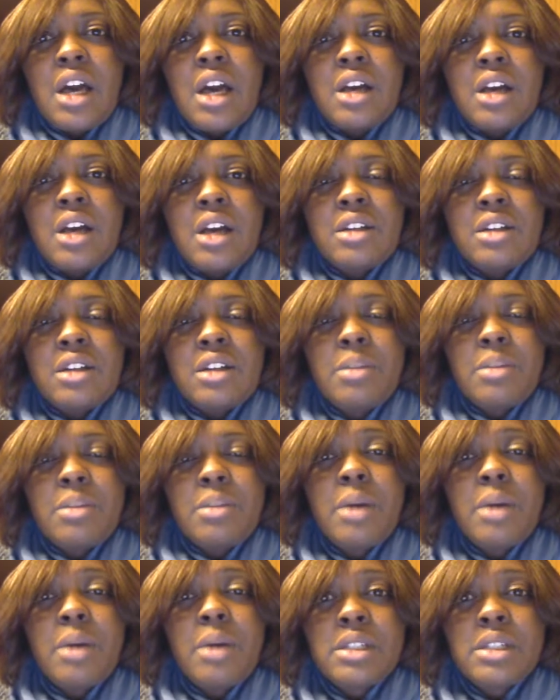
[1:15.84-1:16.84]
uh,
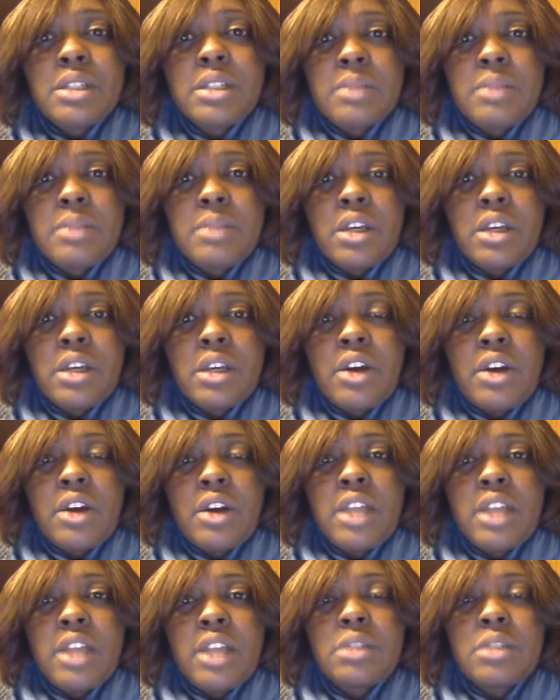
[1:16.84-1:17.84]
public
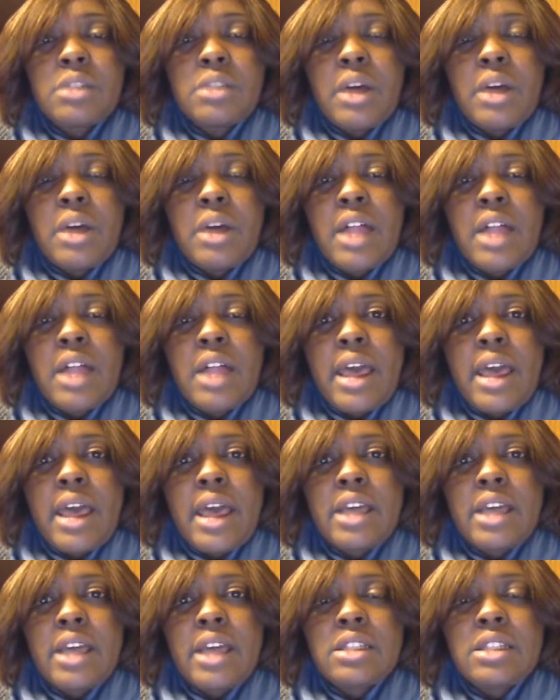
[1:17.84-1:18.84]
speaker as well
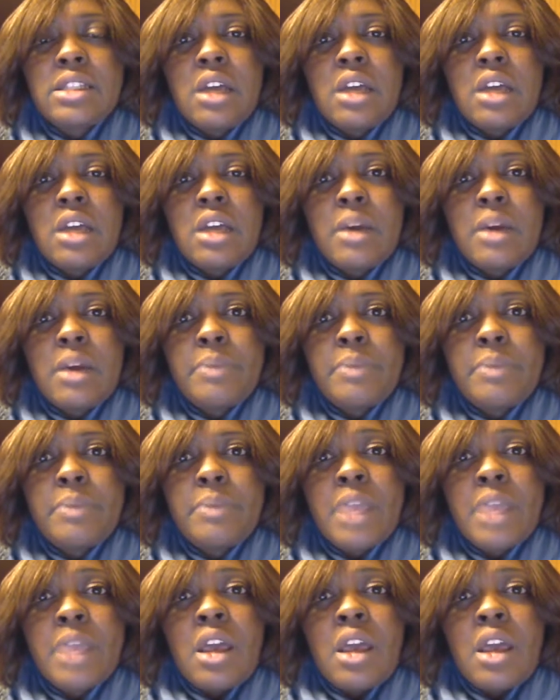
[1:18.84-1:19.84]
as
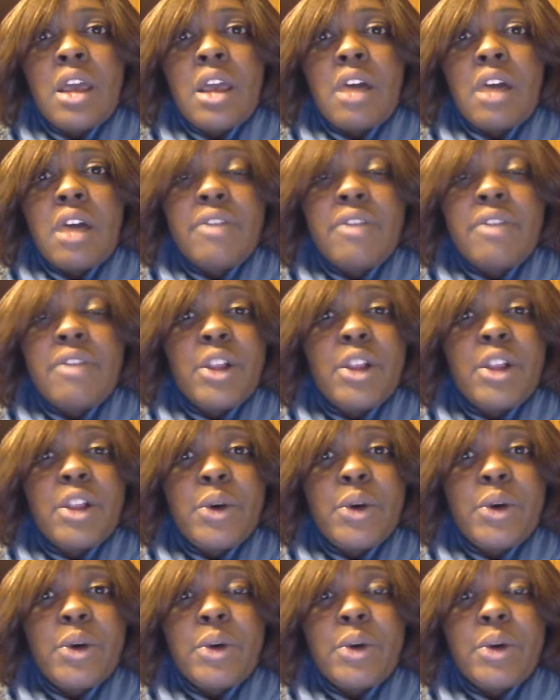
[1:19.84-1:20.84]
um, a
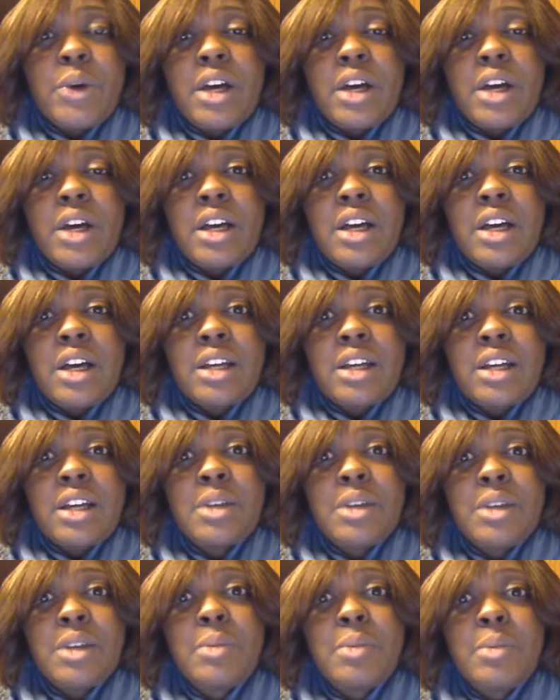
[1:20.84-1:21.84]
fellow uh,
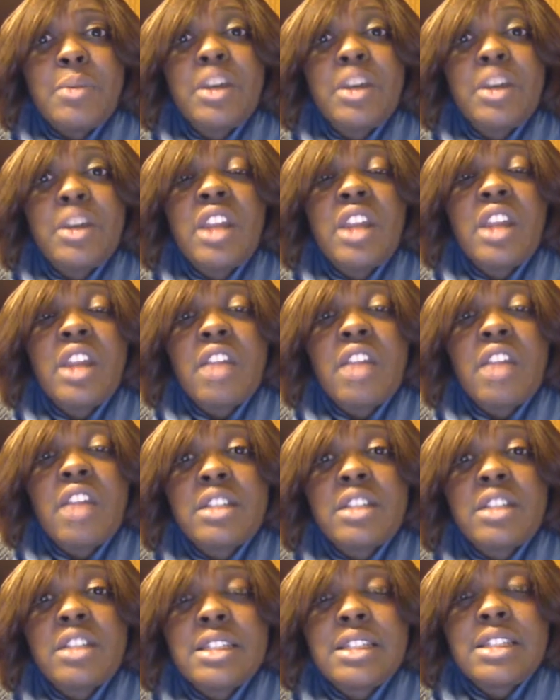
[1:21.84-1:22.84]

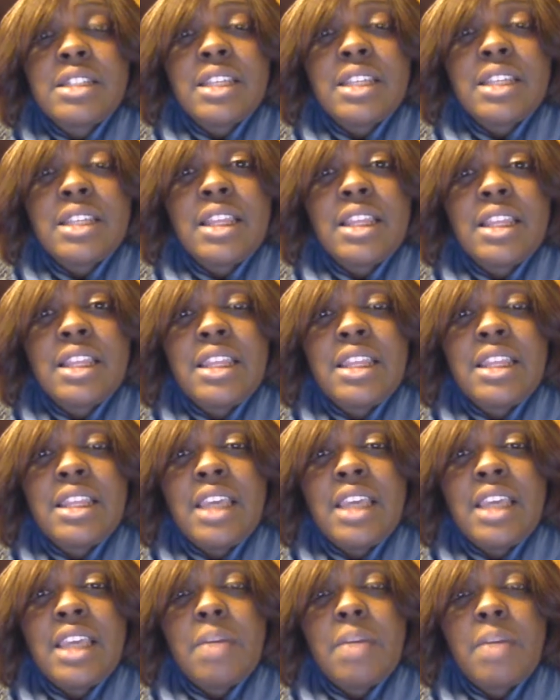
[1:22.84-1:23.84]
millionaires
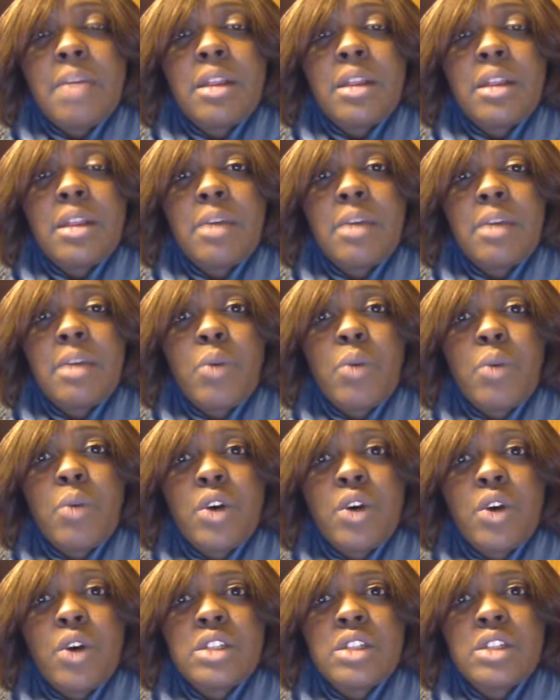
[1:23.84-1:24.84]
in the
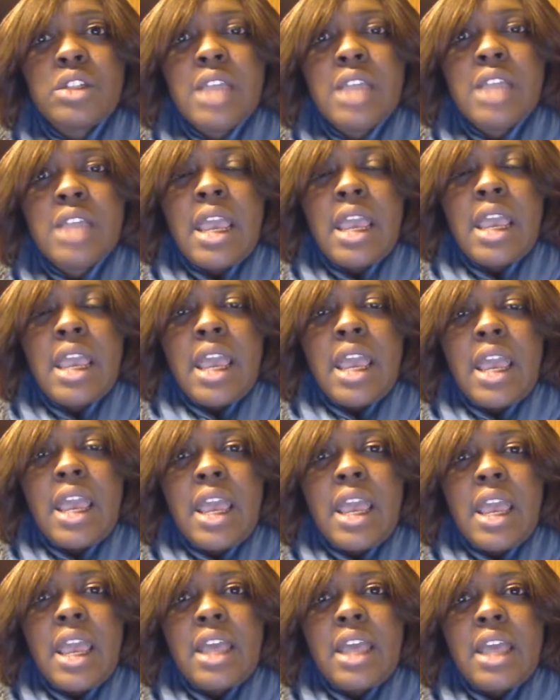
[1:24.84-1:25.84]
MLM world.
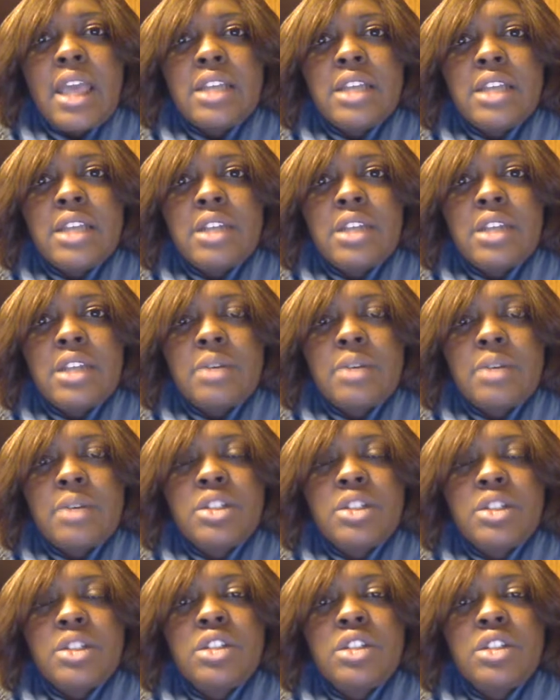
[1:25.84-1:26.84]
And
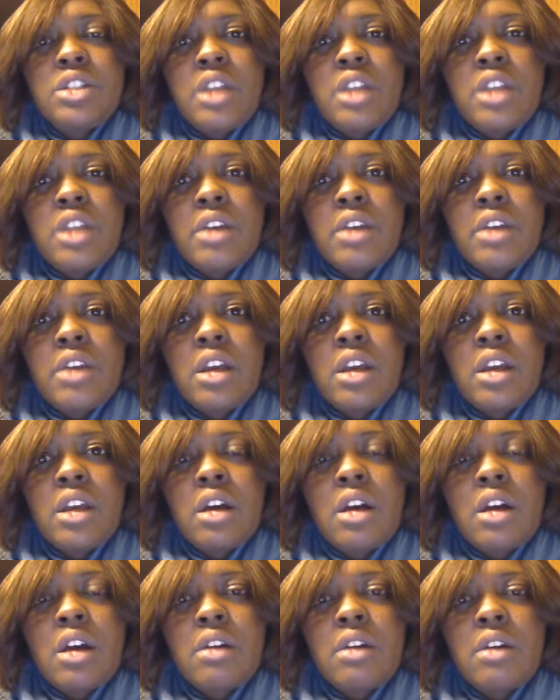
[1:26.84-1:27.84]
um, she's
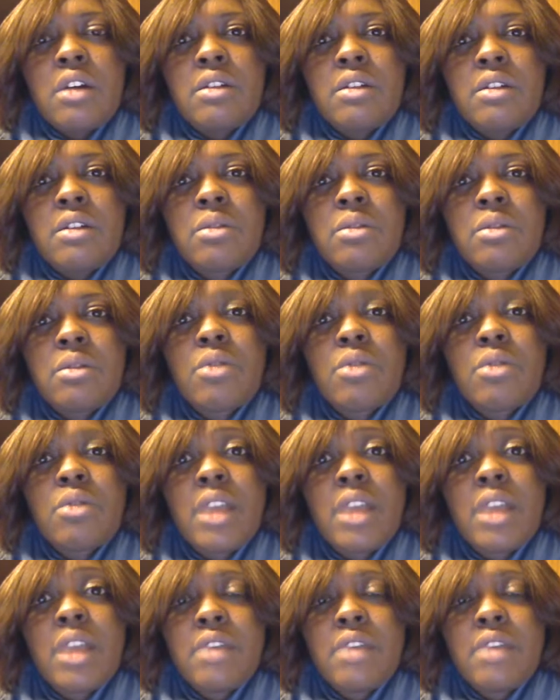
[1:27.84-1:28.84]
sharing uh,
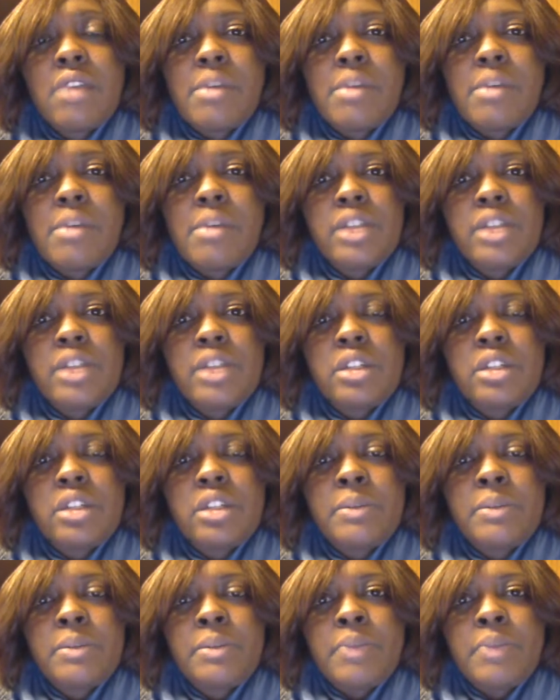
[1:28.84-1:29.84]
great
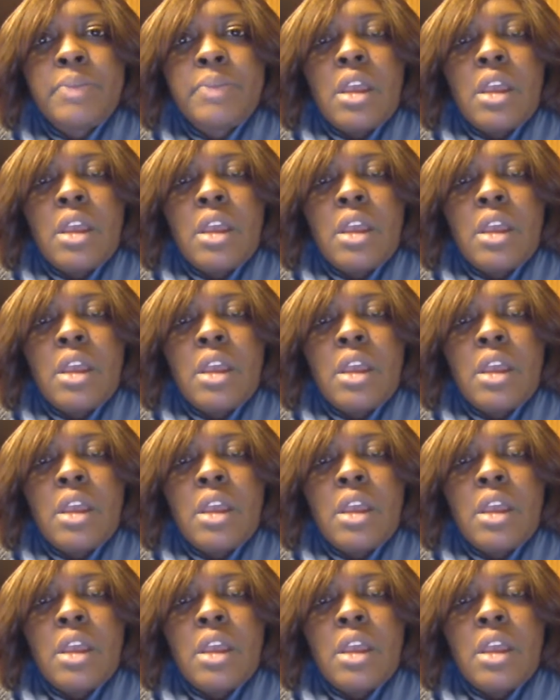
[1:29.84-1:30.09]
information